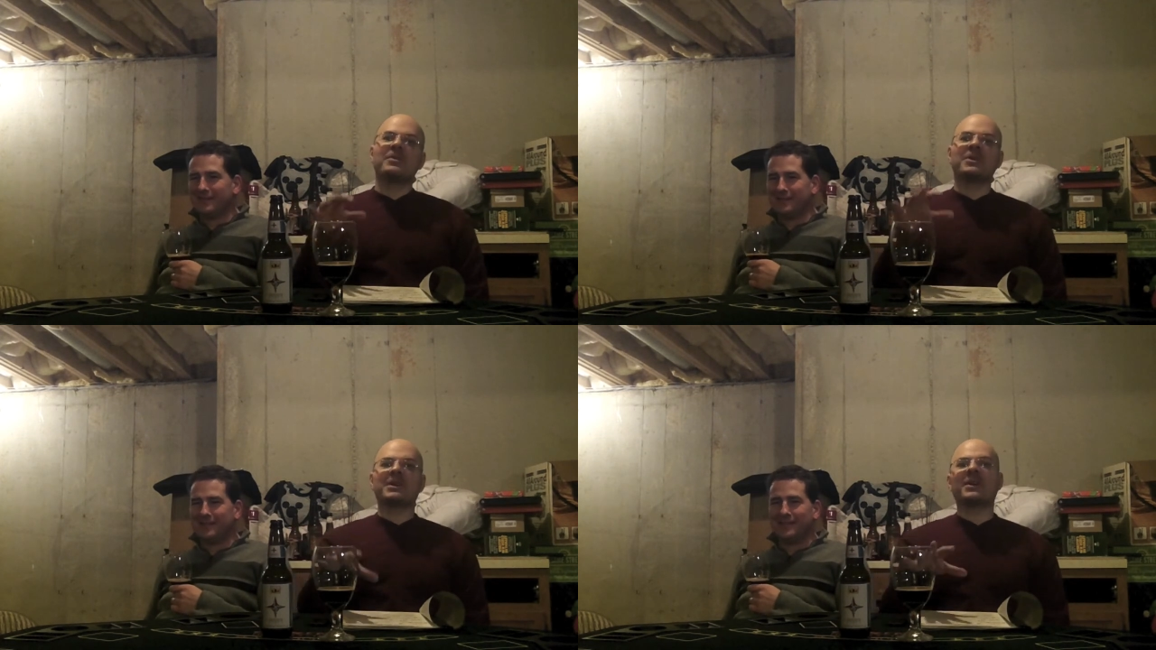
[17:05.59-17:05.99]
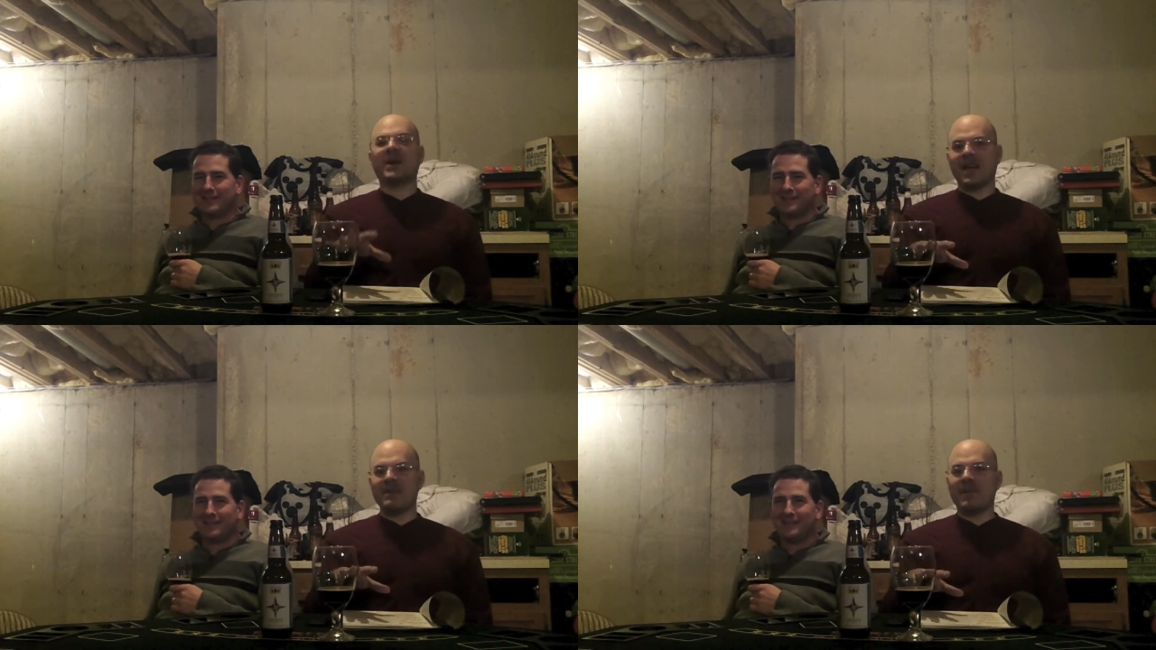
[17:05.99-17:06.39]
Speaker 1: We're gonna
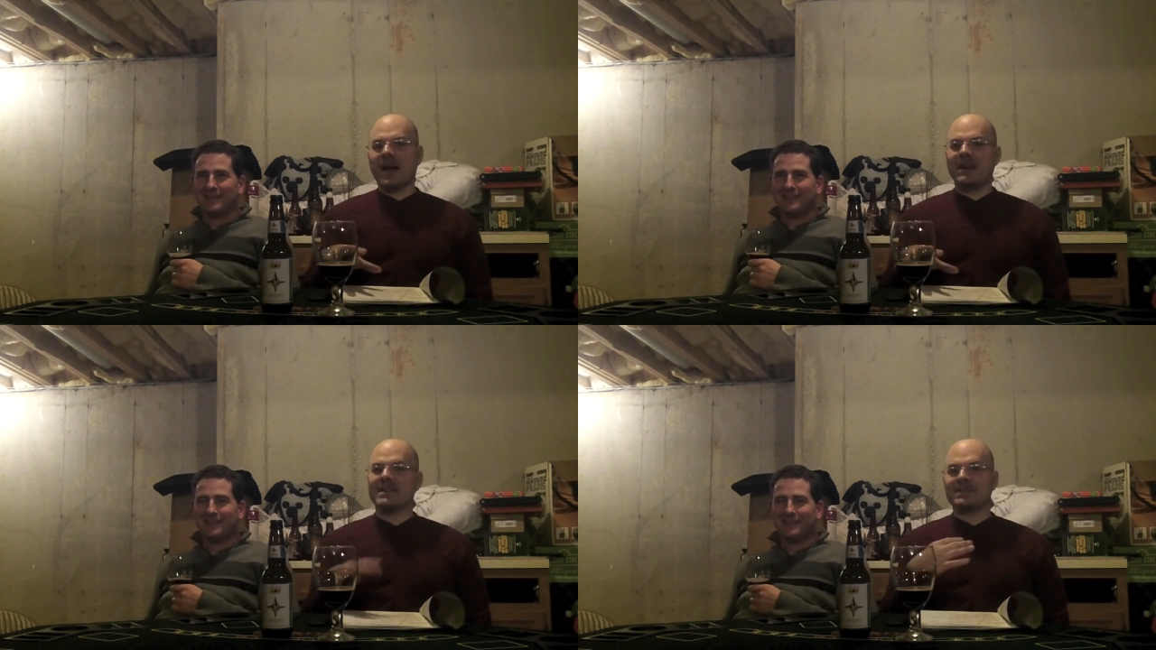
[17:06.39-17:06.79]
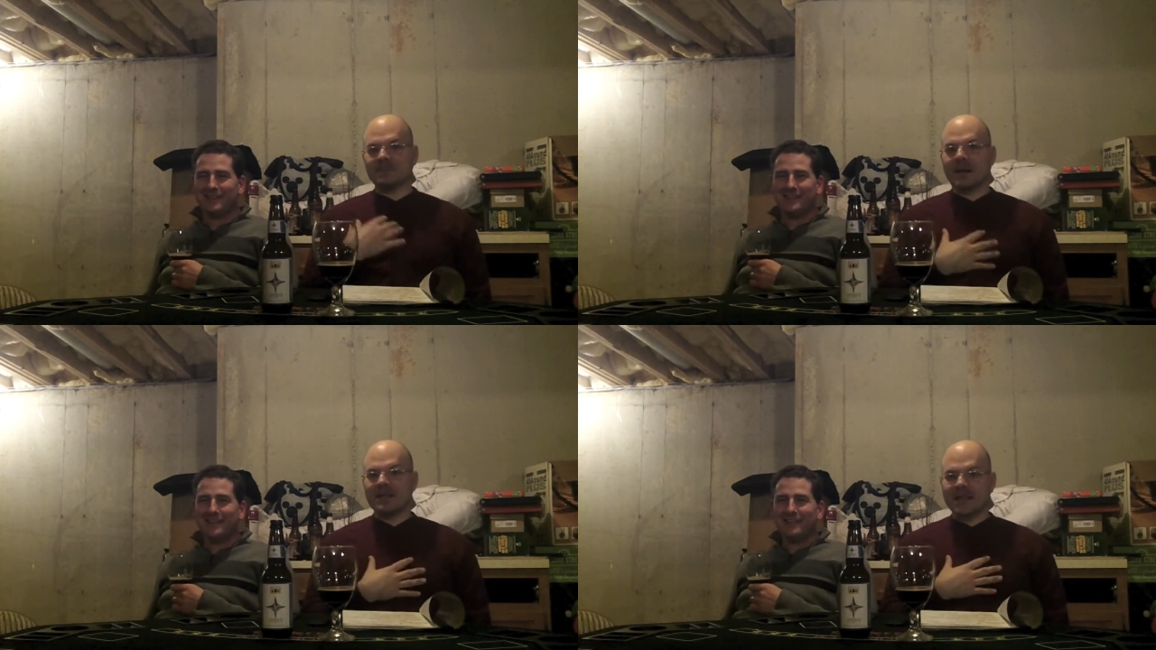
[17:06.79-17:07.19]
go A
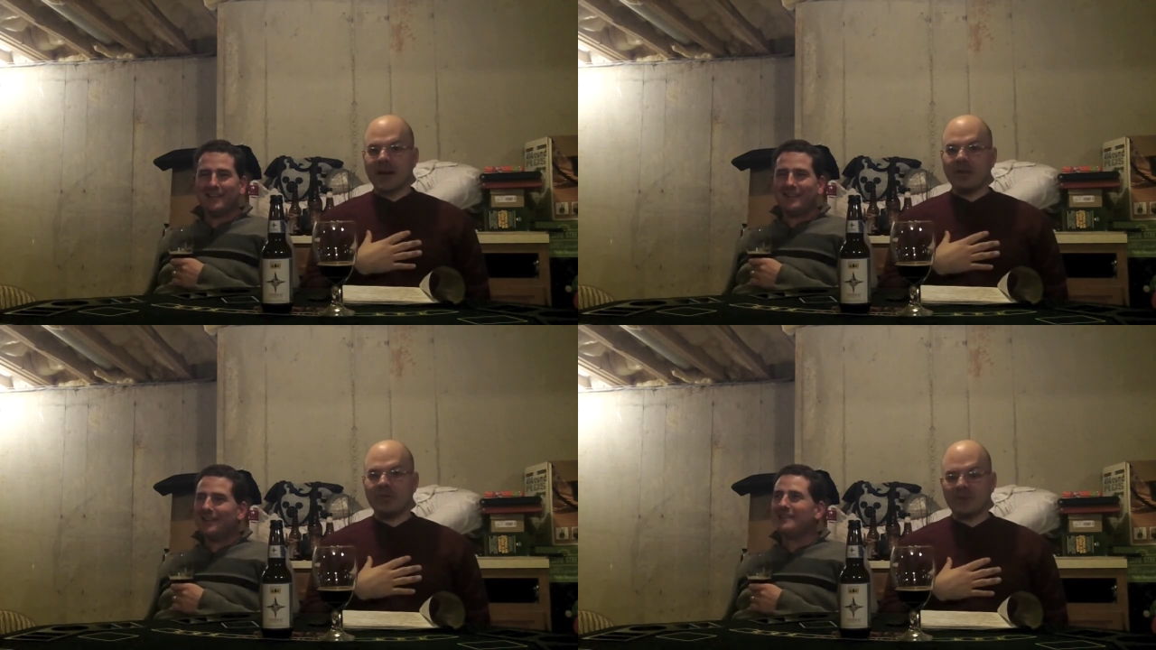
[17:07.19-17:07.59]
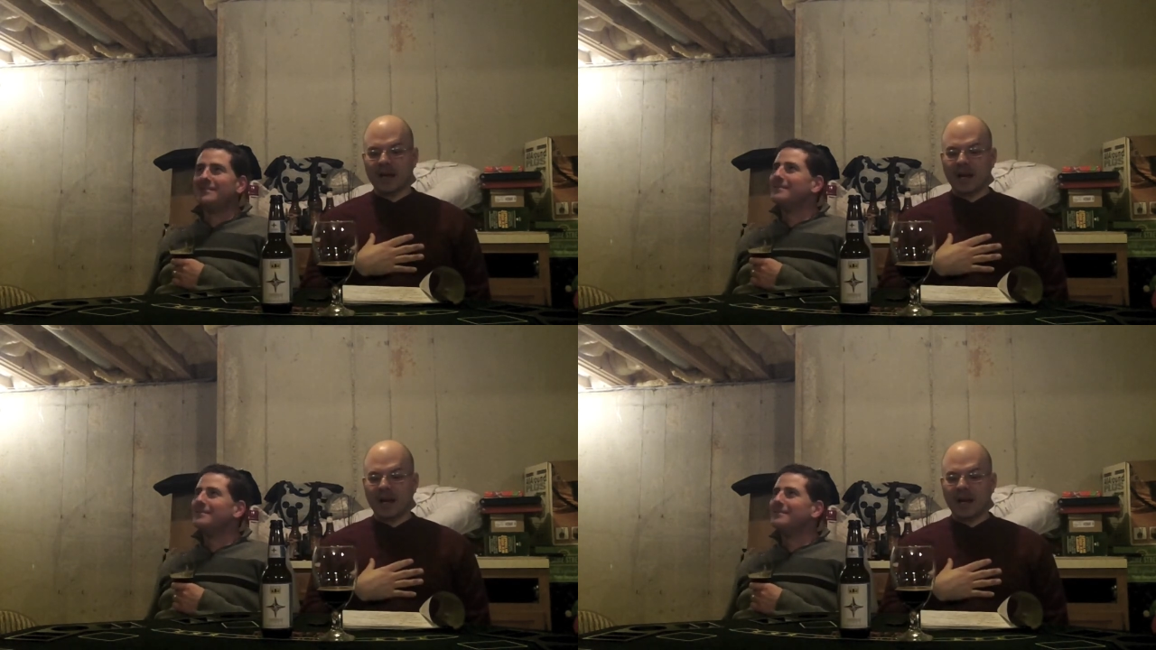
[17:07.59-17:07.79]
minus myself.